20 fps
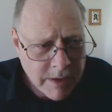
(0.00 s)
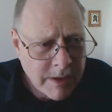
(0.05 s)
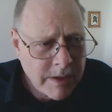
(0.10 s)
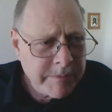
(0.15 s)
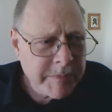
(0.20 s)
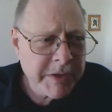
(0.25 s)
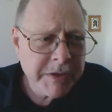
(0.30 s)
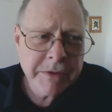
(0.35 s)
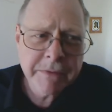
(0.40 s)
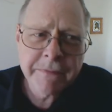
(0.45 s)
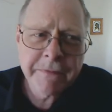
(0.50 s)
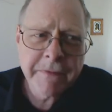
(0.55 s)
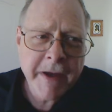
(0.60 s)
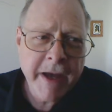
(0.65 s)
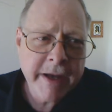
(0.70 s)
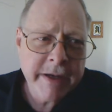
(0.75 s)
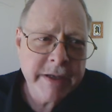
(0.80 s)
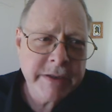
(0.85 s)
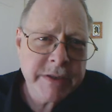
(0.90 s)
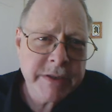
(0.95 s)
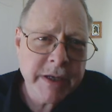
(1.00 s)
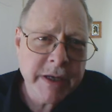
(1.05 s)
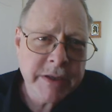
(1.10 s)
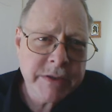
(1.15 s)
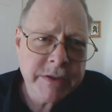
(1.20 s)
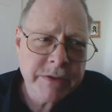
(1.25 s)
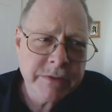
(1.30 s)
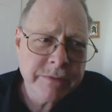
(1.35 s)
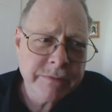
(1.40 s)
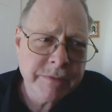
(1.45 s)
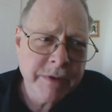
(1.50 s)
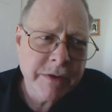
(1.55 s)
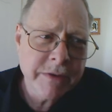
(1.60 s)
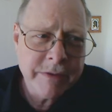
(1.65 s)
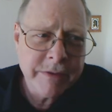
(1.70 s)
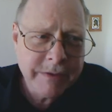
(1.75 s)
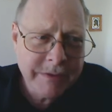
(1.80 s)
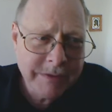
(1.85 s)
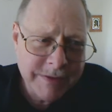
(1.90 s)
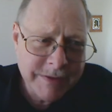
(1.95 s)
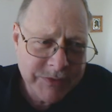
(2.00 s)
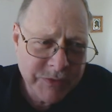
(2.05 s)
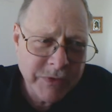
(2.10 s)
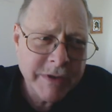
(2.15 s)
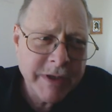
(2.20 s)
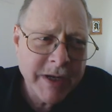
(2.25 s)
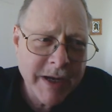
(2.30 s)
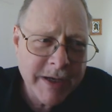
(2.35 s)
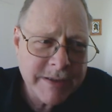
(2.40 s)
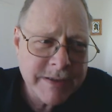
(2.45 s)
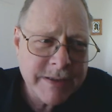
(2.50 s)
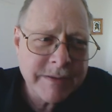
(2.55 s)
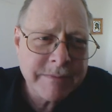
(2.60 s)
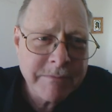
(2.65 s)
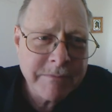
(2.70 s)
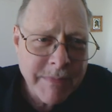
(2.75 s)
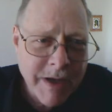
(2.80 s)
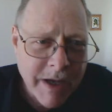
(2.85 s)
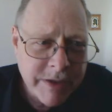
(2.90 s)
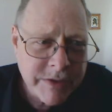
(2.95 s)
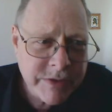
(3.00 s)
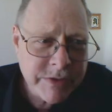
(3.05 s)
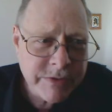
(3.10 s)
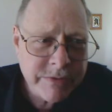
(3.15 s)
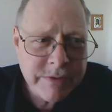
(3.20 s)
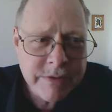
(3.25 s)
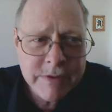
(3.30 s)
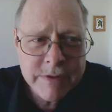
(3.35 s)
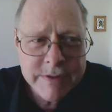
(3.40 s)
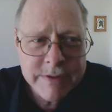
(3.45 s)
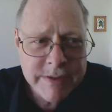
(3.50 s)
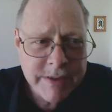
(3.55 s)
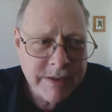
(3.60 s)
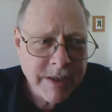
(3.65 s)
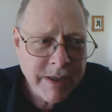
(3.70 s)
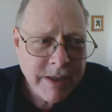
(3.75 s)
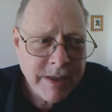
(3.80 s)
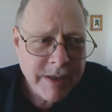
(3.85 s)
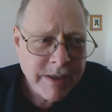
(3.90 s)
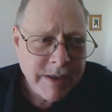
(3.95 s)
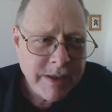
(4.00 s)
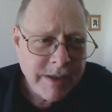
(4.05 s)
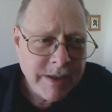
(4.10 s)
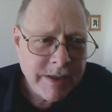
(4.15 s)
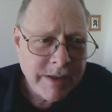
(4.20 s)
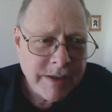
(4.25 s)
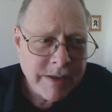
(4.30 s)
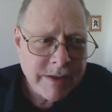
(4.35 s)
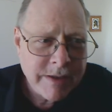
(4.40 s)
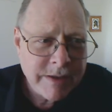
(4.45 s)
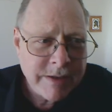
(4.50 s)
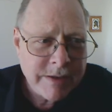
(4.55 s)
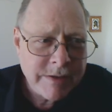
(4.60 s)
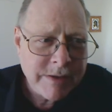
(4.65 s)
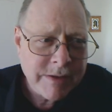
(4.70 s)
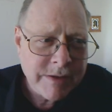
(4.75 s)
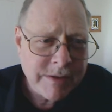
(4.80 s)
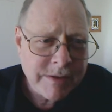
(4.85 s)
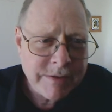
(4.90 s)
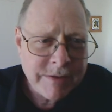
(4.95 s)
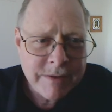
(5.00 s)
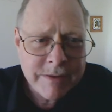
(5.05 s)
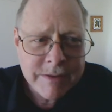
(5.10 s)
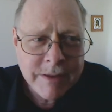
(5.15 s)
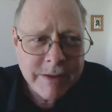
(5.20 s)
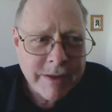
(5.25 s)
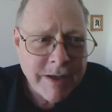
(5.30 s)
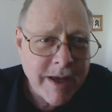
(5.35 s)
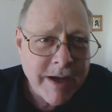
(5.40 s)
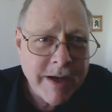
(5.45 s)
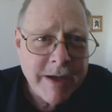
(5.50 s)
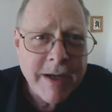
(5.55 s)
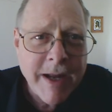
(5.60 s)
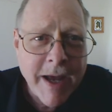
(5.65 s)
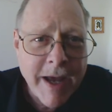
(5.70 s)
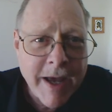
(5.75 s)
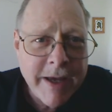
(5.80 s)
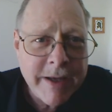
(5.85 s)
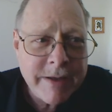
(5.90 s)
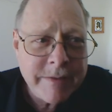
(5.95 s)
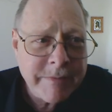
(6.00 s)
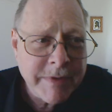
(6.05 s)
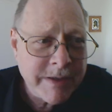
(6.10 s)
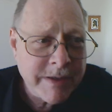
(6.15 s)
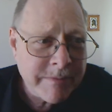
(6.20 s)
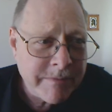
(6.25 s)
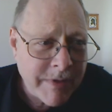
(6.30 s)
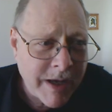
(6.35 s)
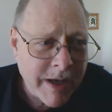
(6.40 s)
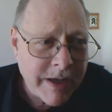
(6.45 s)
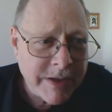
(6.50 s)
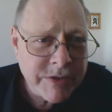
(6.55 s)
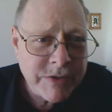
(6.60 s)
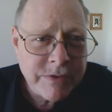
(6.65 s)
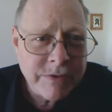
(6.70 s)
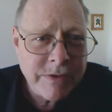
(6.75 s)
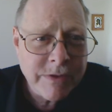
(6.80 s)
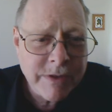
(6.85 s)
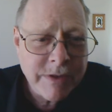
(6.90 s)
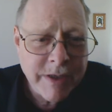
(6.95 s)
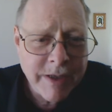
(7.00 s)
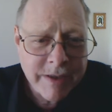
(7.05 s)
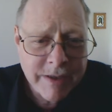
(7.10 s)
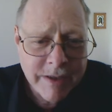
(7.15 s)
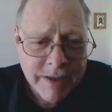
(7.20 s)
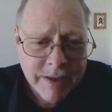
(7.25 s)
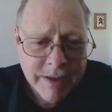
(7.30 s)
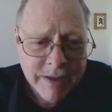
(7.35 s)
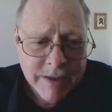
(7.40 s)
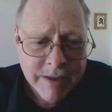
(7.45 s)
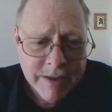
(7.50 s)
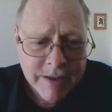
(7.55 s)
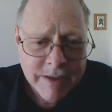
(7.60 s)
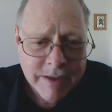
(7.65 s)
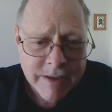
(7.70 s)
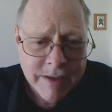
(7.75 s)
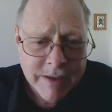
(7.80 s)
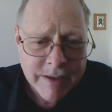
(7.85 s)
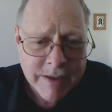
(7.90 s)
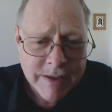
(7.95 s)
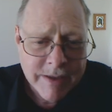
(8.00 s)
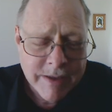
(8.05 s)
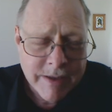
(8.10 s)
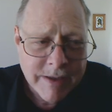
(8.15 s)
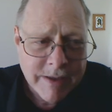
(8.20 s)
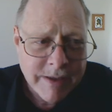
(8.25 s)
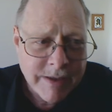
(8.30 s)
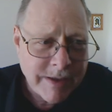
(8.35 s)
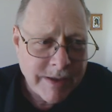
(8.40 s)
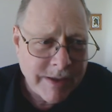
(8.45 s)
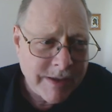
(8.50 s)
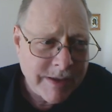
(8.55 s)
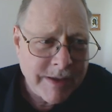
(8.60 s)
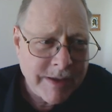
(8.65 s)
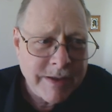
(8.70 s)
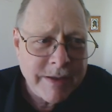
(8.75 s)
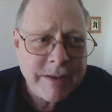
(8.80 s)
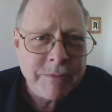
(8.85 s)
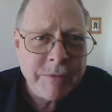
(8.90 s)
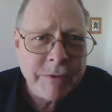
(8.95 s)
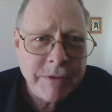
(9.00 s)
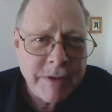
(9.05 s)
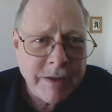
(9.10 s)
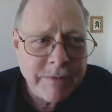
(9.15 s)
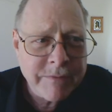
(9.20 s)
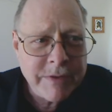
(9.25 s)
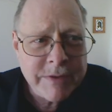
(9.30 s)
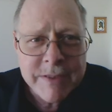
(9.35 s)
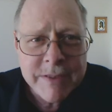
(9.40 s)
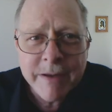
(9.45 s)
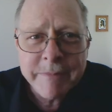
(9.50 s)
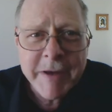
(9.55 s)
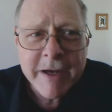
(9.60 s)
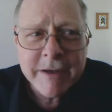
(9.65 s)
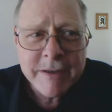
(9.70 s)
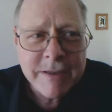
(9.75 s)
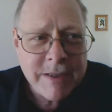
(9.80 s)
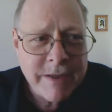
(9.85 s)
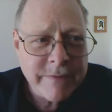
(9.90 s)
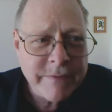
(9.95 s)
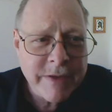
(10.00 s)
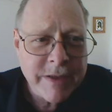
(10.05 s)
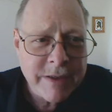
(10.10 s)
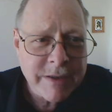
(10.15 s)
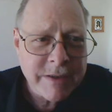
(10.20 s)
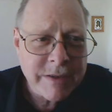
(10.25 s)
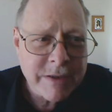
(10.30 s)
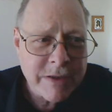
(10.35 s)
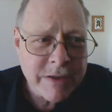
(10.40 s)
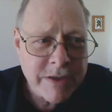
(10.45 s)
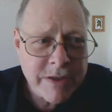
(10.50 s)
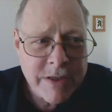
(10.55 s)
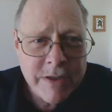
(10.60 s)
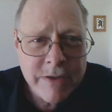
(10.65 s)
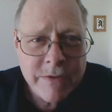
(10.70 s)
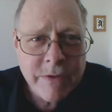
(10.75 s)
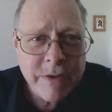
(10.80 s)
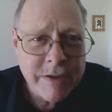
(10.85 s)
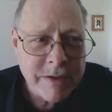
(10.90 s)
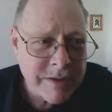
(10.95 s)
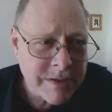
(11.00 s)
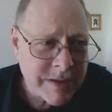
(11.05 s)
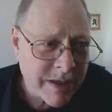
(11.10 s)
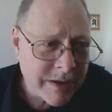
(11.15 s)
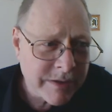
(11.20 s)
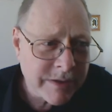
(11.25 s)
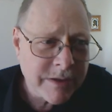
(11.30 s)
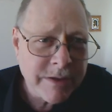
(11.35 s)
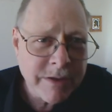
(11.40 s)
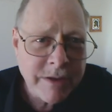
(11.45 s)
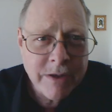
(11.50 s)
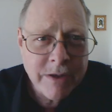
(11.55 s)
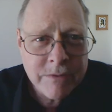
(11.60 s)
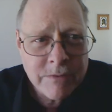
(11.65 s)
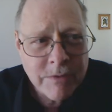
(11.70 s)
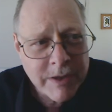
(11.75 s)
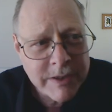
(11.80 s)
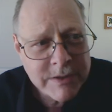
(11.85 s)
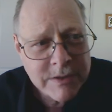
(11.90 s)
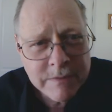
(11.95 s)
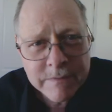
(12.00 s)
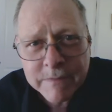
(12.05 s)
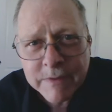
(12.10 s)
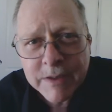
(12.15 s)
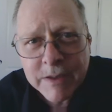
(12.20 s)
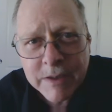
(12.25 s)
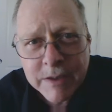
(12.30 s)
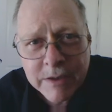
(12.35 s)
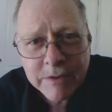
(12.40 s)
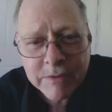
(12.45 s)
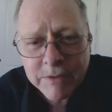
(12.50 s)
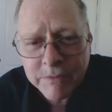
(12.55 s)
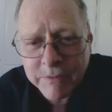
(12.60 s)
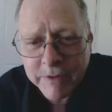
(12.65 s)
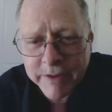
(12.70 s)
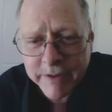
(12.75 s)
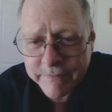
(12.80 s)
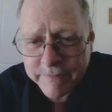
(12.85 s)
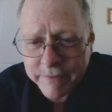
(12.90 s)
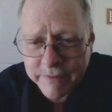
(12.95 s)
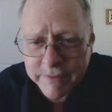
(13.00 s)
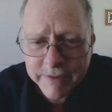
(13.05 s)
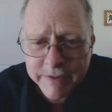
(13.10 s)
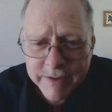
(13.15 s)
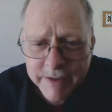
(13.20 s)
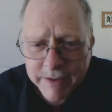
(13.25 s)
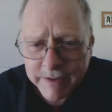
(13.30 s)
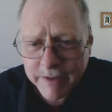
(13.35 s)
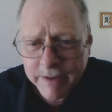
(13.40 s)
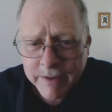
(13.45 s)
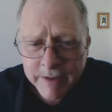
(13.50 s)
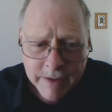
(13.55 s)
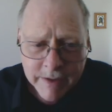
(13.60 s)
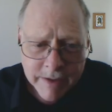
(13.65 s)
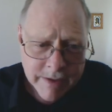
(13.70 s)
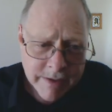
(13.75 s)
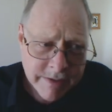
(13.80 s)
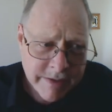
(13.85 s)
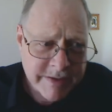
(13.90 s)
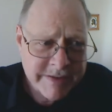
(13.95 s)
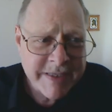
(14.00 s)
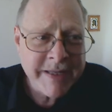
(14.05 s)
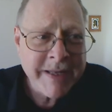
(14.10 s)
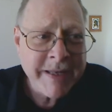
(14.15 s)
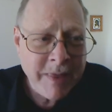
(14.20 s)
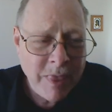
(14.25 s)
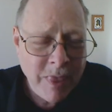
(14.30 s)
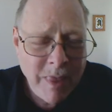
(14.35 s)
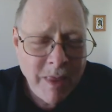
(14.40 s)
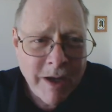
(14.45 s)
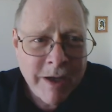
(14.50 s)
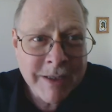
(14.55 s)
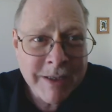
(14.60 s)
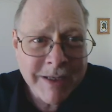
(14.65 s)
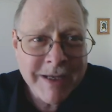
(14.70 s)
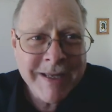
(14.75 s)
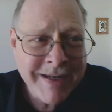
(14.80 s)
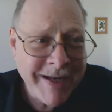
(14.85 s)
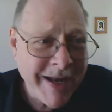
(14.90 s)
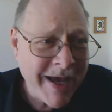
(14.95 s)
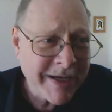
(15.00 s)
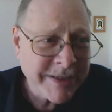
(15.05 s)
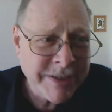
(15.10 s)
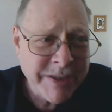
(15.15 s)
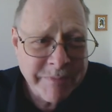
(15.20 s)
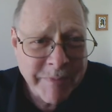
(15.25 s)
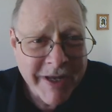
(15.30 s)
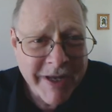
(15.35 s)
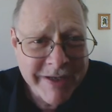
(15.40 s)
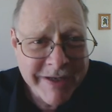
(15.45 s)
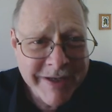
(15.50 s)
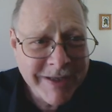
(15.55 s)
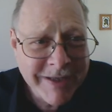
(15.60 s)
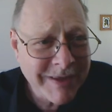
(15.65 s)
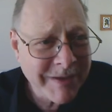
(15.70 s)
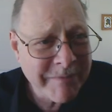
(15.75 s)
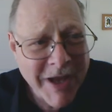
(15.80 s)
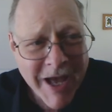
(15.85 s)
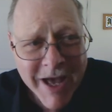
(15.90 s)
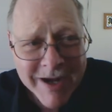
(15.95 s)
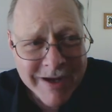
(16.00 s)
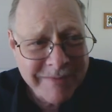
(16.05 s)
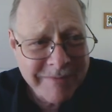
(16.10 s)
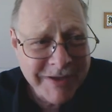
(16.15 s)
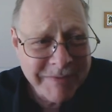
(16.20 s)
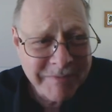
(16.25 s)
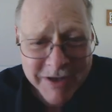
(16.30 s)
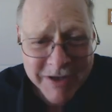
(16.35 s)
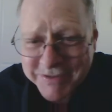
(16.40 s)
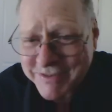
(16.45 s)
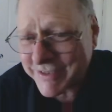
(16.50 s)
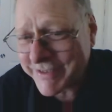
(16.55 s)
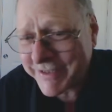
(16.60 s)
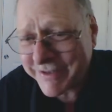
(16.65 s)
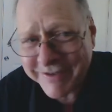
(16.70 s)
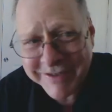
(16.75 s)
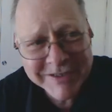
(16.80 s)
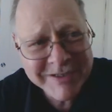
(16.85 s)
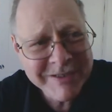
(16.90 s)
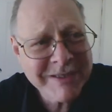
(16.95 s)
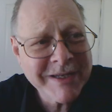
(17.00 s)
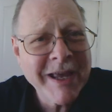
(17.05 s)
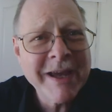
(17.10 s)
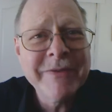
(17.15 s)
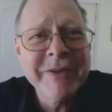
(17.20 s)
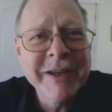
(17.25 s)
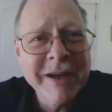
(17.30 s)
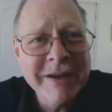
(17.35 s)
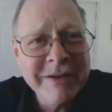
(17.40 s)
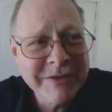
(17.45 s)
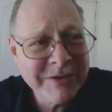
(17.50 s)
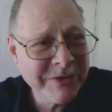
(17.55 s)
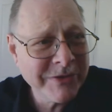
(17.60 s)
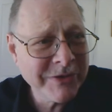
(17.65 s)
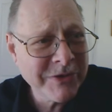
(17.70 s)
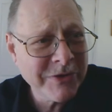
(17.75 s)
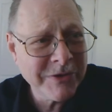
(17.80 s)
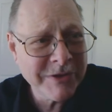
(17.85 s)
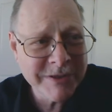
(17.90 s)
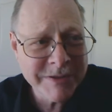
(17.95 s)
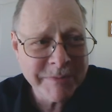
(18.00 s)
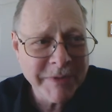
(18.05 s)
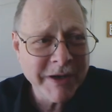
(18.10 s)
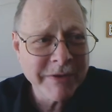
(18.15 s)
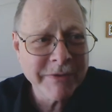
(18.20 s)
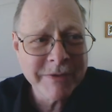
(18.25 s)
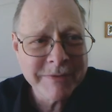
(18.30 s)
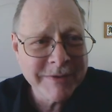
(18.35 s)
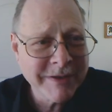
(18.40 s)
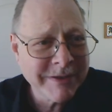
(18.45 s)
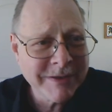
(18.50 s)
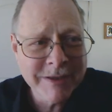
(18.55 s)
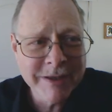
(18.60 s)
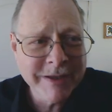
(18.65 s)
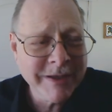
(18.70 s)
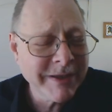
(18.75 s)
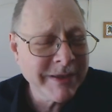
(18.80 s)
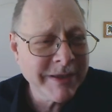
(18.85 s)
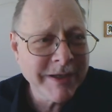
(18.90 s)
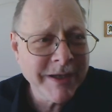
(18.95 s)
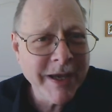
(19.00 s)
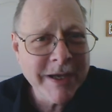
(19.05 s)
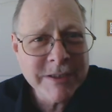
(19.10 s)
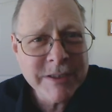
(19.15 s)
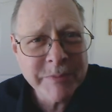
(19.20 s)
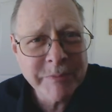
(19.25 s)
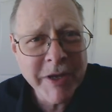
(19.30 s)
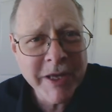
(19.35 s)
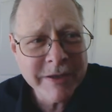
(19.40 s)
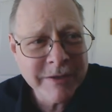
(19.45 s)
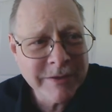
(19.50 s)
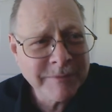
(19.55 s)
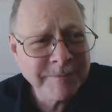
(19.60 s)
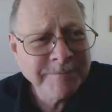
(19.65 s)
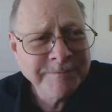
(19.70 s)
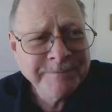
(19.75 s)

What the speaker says: But you'll find as you go, it's organized in modules, and you click on an item in a module, and it will give you some activity to do or tell you to watch a video or whatever. And then there's a next button at the bottom, and mostly you can just navigate through the course by clicking the next button.